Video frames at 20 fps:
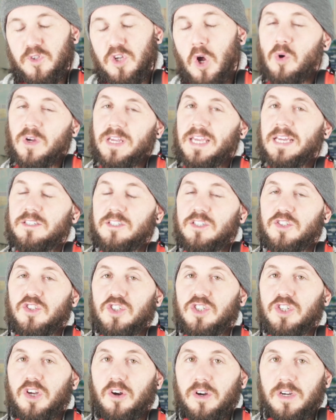don't get
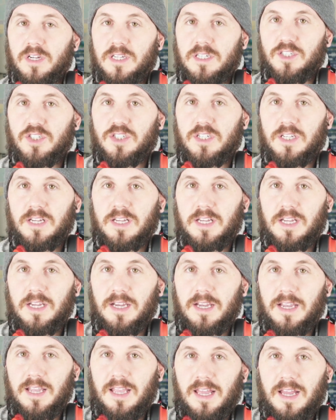discouraged
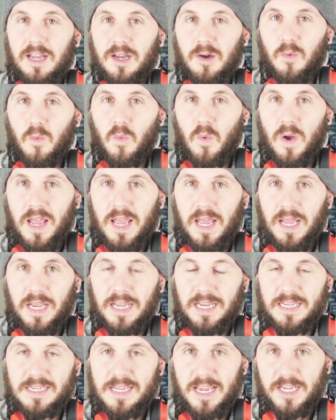when
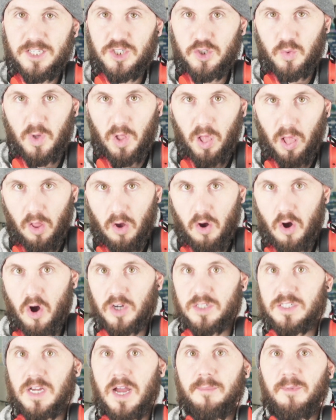it takes you a
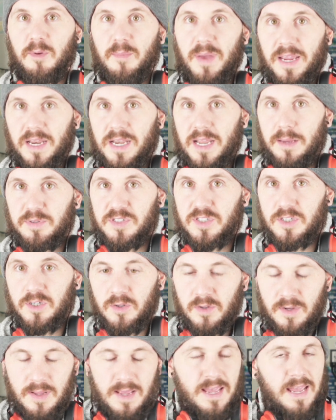long time to make an
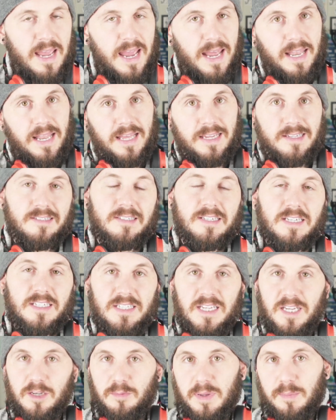episode and like
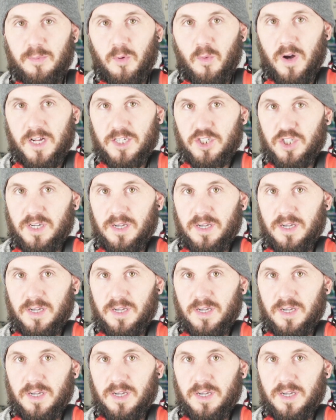16 people watch